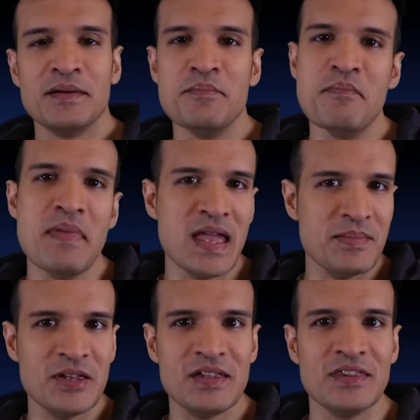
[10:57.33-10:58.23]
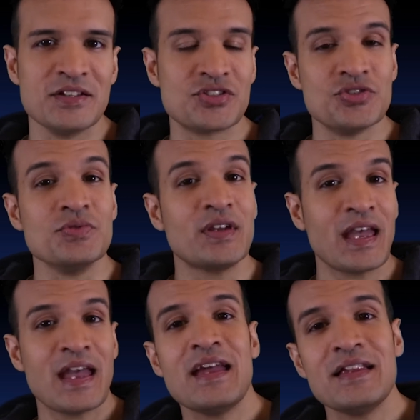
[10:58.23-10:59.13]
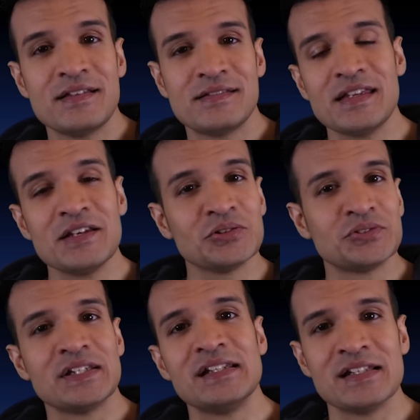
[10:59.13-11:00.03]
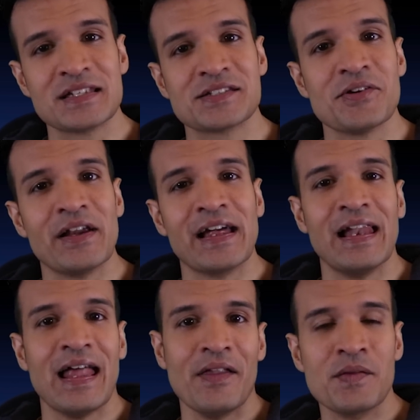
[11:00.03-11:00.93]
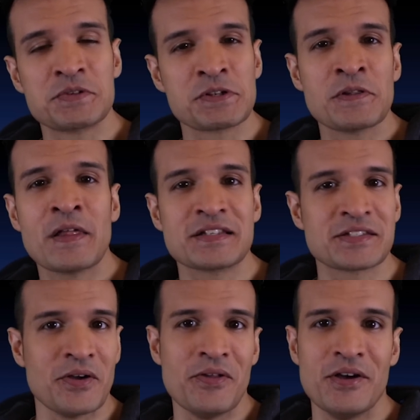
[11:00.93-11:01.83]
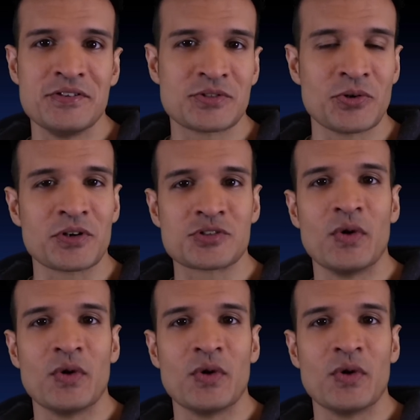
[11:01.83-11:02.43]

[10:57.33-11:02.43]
maybe the 2K deal didn't necessarily allow them to do that, so those talks